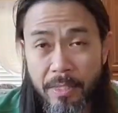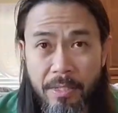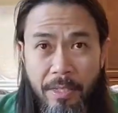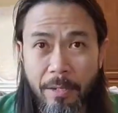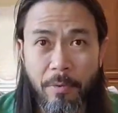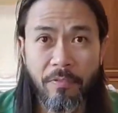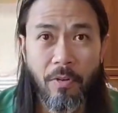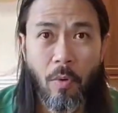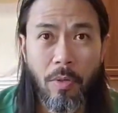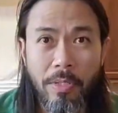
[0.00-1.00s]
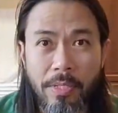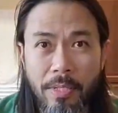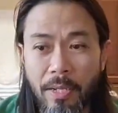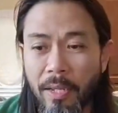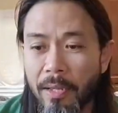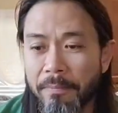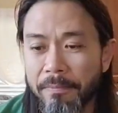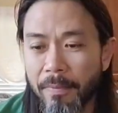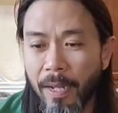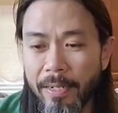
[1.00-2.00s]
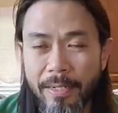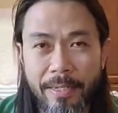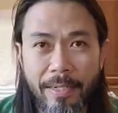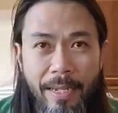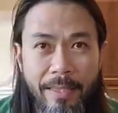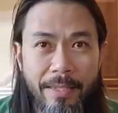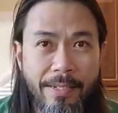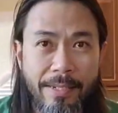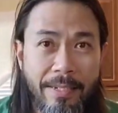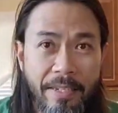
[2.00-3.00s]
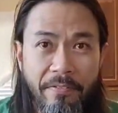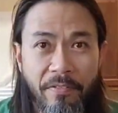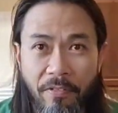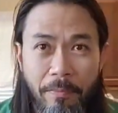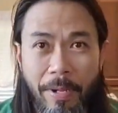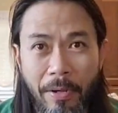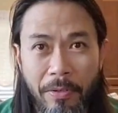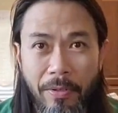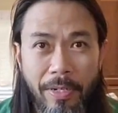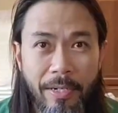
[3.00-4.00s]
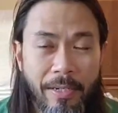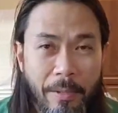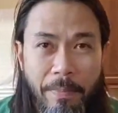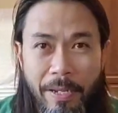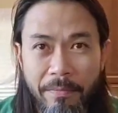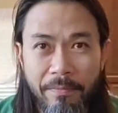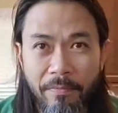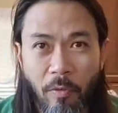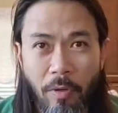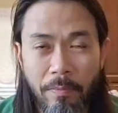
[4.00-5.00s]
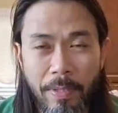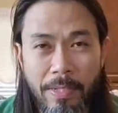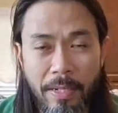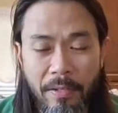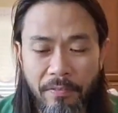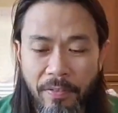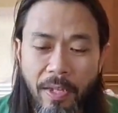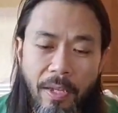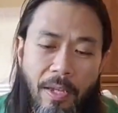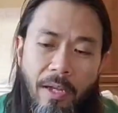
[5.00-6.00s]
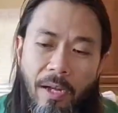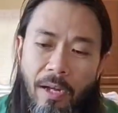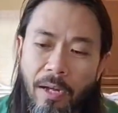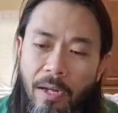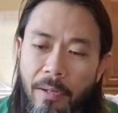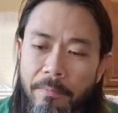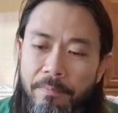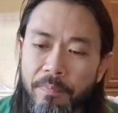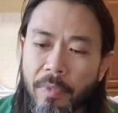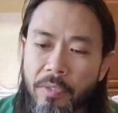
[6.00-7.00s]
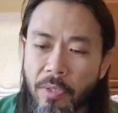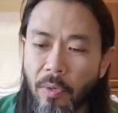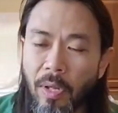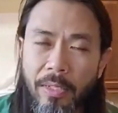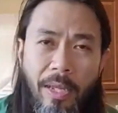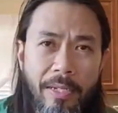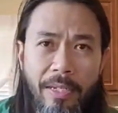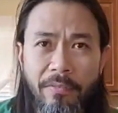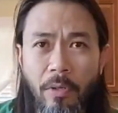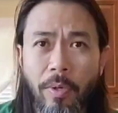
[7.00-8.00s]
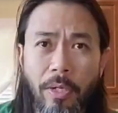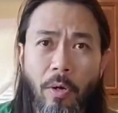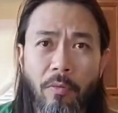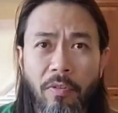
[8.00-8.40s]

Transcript: Disclaimer, of course, I didn't get this as a gift from Boundary. I paid for it myself. So I'll kind of give a quick